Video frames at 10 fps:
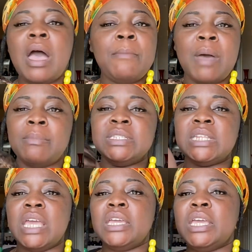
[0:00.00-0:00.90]
My
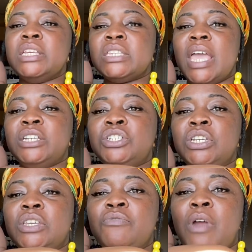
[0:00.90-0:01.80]
mistake. It's
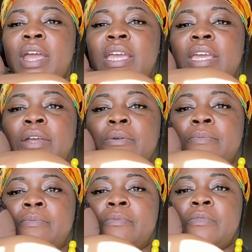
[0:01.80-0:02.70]
actually right here,
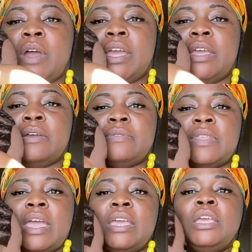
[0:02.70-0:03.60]
right here.
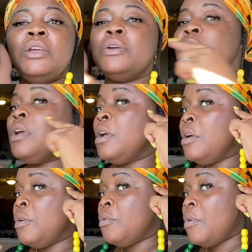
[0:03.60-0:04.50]
That ear
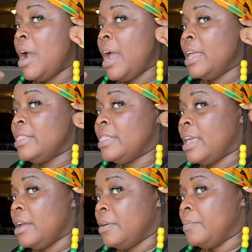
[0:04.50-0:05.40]
right
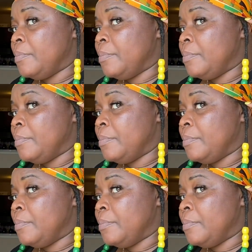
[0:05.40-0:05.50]
there.